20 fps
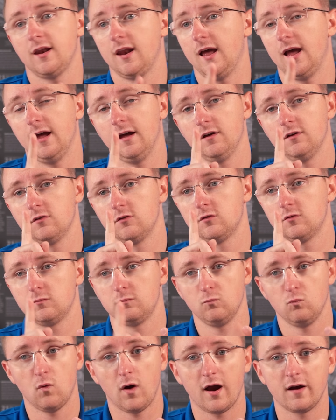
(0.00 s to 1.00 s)
it has
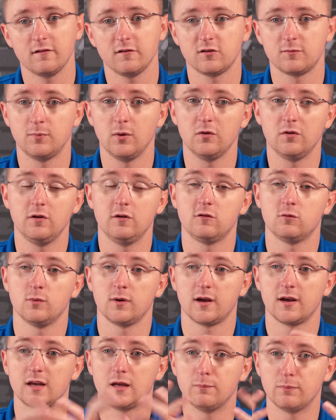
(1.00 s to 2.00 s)
wireless built in so
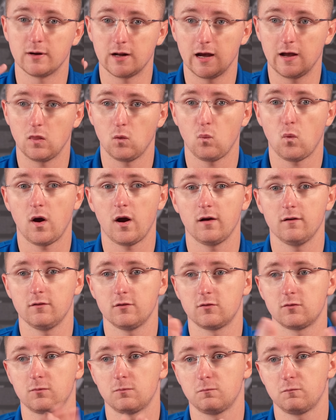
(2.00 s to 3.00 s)
it can keep an eye on the
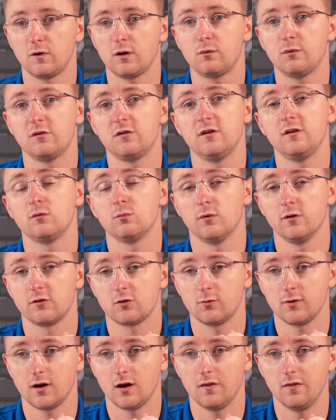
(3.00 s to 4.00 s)
wireless frequencies and what's
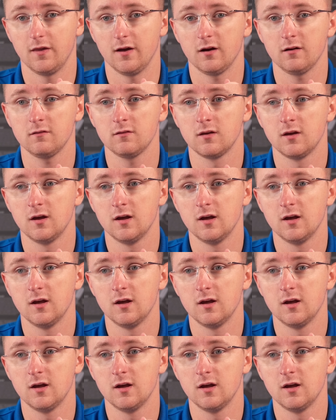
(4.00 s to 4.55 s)
going on there.